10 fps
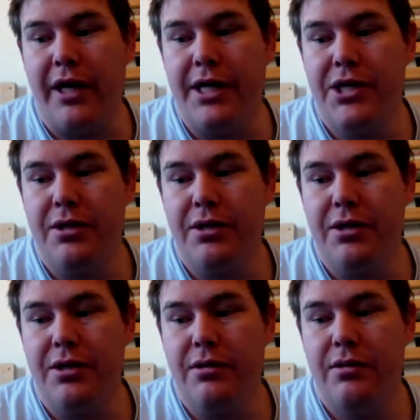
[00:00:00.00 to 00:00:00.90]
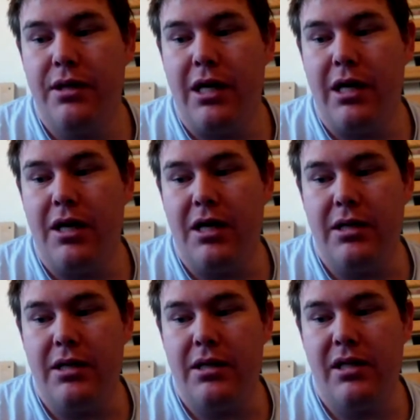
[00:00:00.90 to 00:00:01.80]
navigation
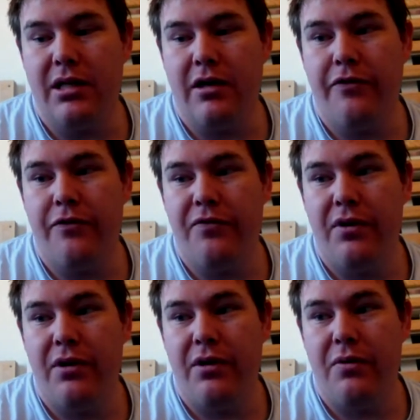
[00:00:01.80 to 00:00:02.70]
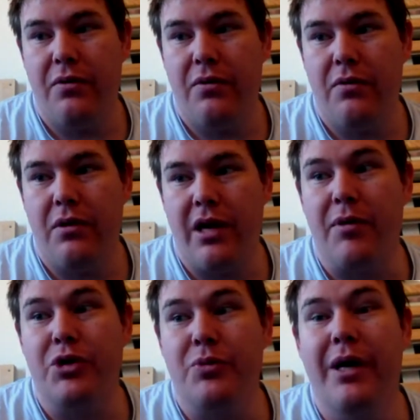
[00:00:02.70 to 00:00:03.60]
stuff,
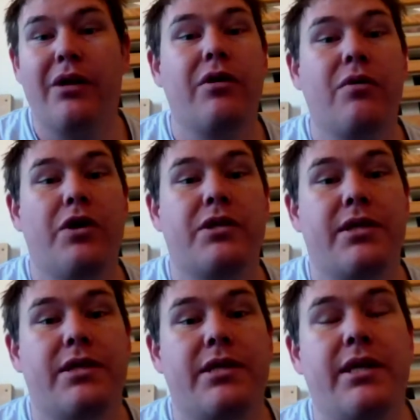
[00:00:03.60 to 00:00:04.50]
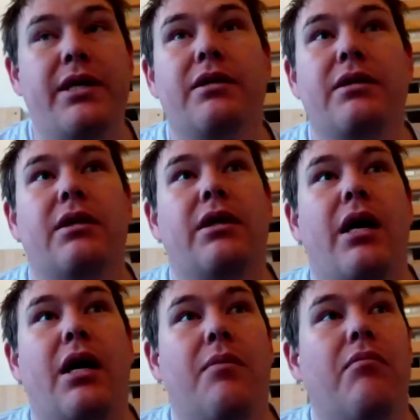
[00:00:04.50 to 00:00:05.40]
how much better it works in Sydney
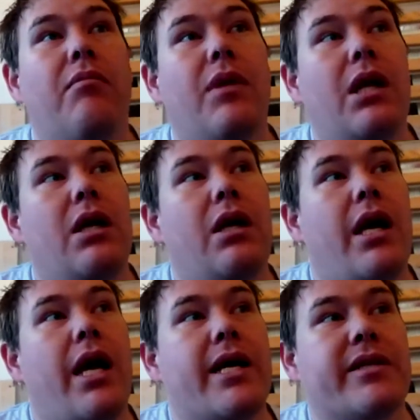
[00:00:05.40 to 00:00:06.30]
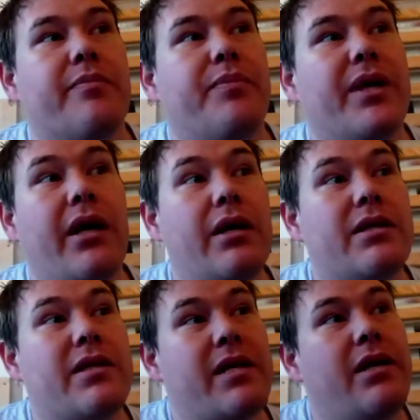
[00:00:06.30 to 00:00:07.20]
as a
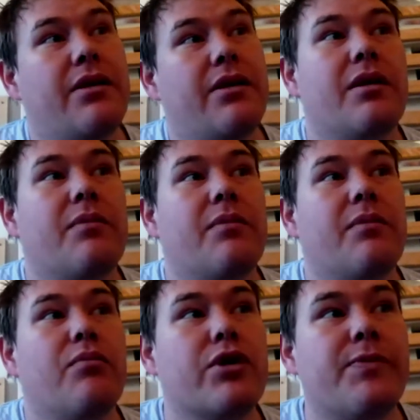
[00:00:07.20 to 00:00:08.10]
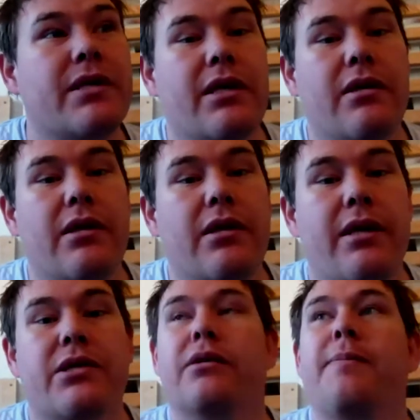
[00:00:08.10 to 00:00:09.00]
big city than Brisbane
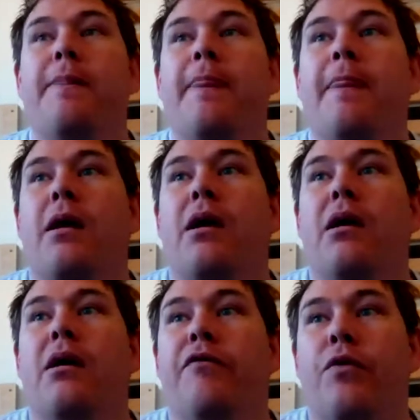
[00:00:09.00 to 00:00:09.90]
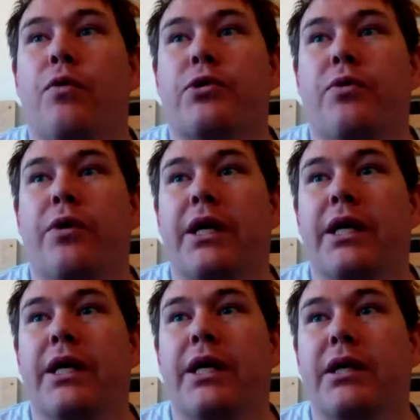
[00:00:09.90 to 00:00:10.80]
necessarily. So
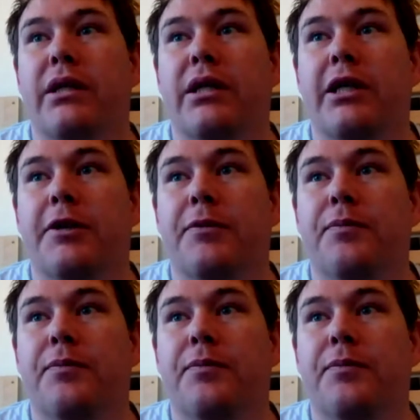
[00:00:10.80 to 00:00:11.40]
Foursquare,